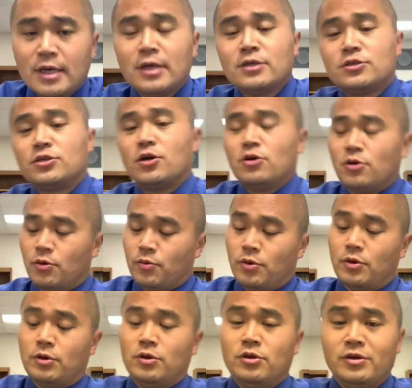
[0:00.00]
So
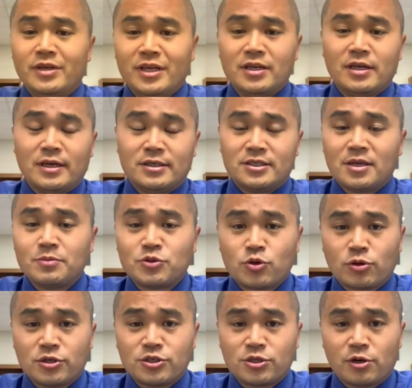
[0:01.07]
you need some
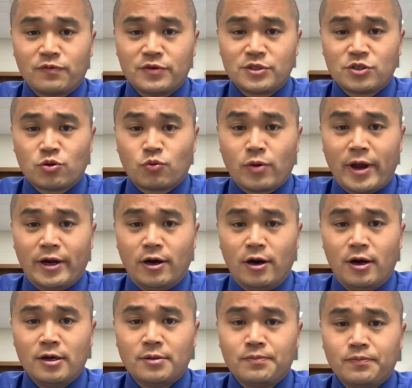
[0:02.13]
sort of surface to write
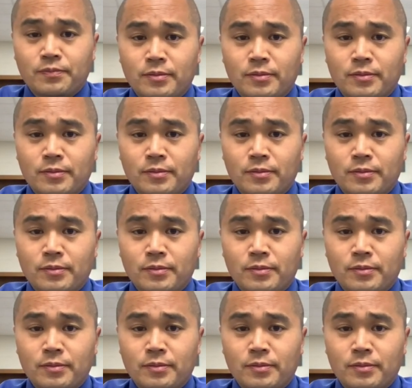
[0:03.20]
on,